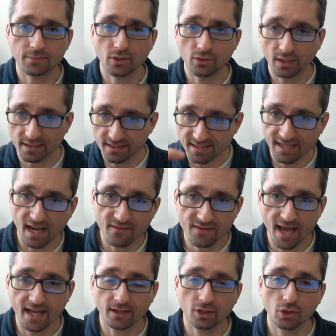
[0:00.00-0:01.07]
So you can save
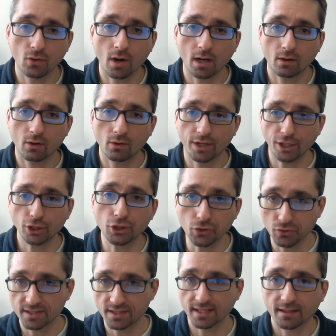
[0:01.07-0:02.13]
that QR code and
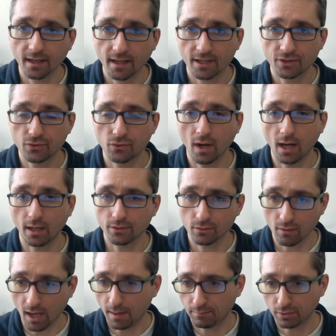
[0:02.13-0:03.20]
use it to you
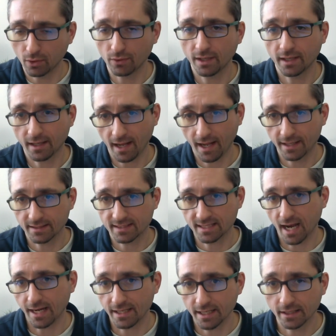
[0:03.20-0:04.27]
upload it and
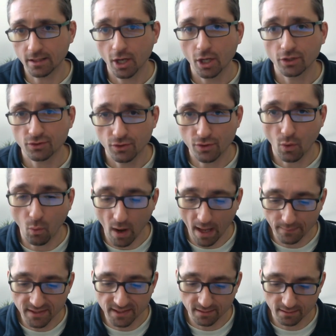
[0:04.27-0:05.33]
sign in to the
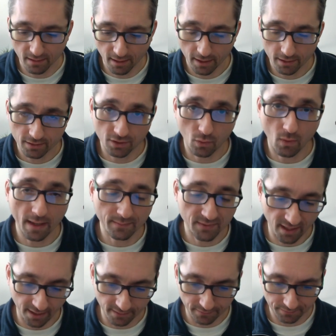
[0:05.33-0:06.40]

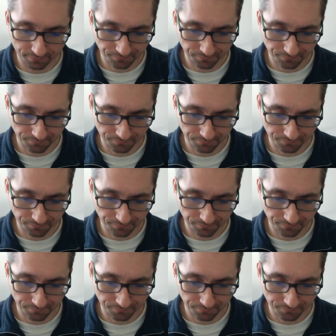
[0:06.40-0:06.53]
website.